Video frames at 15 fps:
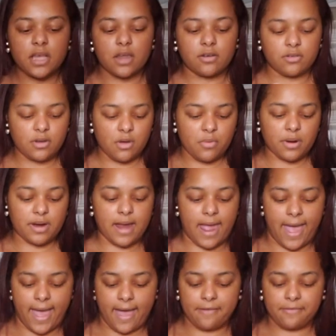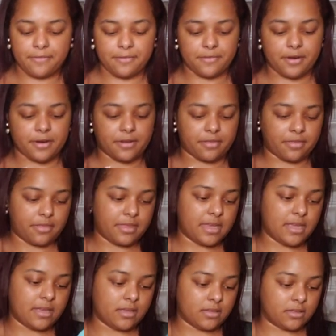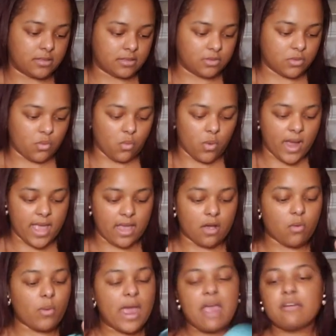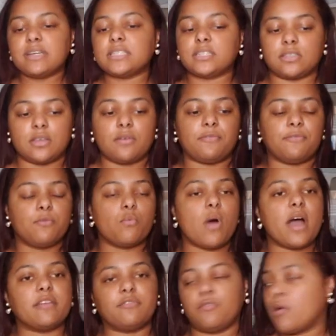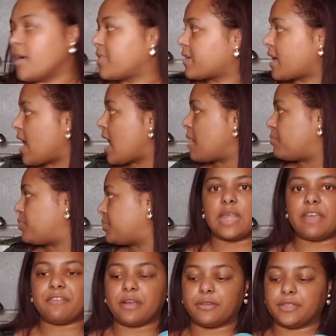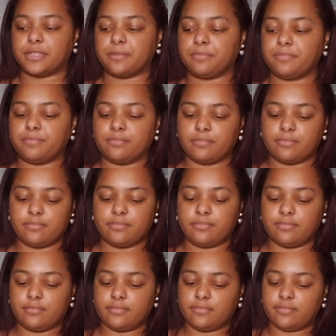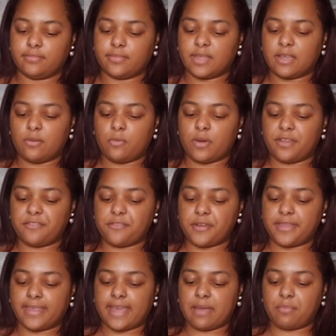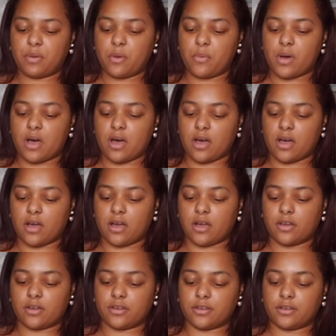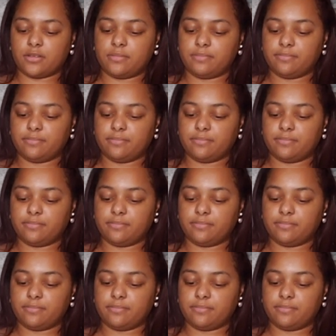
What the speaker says: don't know where half of our things went. Where is the 1/4 cup? I found it. 1/4 cup of water.